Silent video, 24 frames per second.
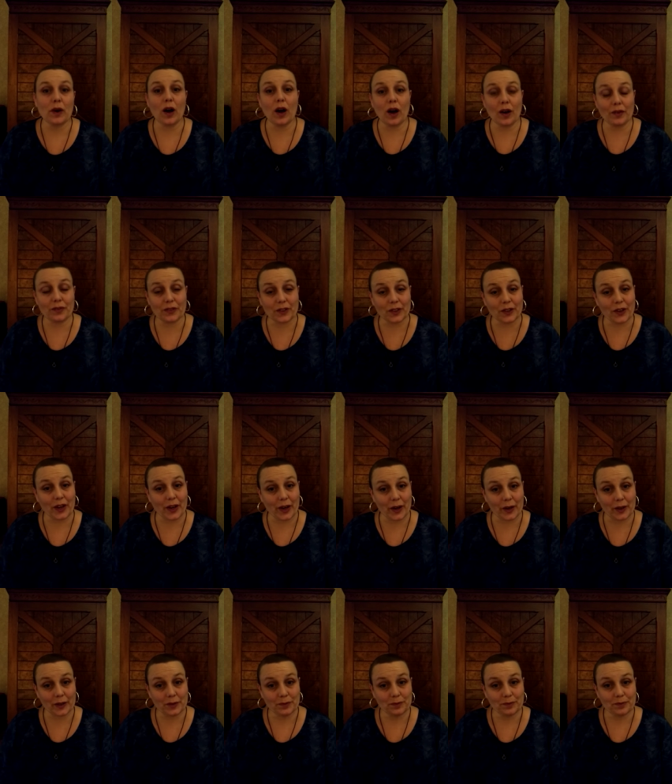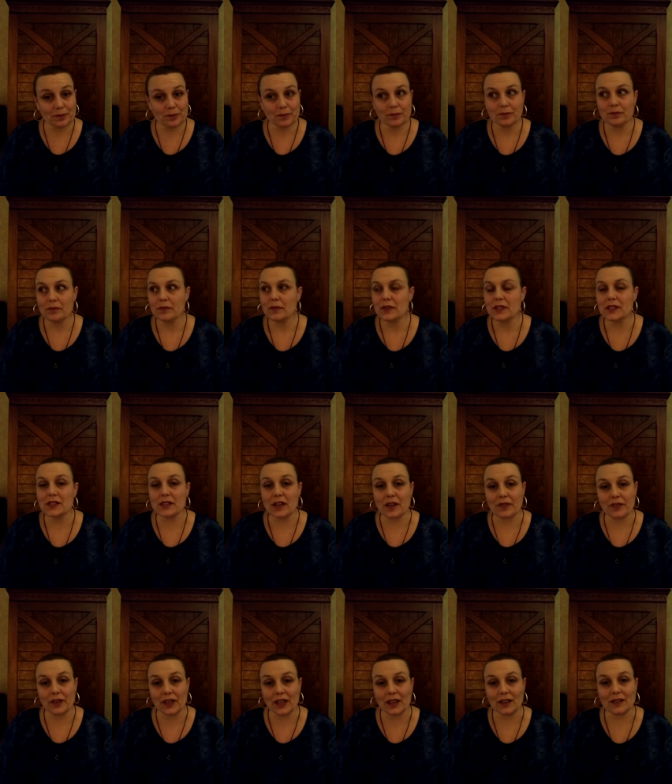Hofeller here.
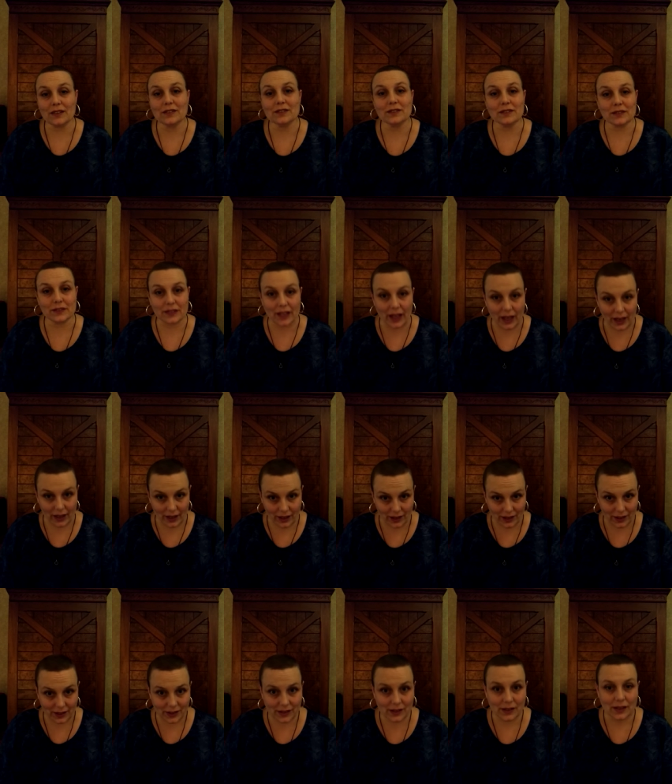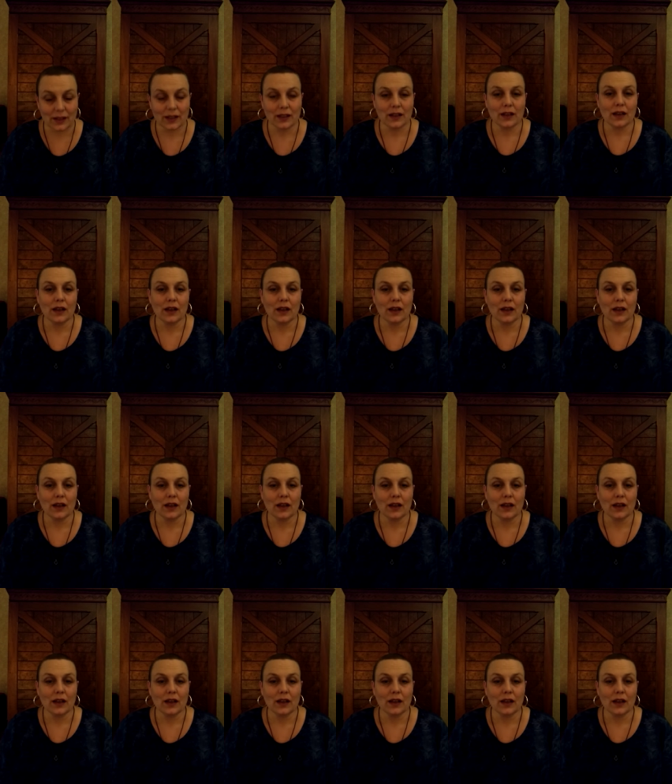Stephanie, that is.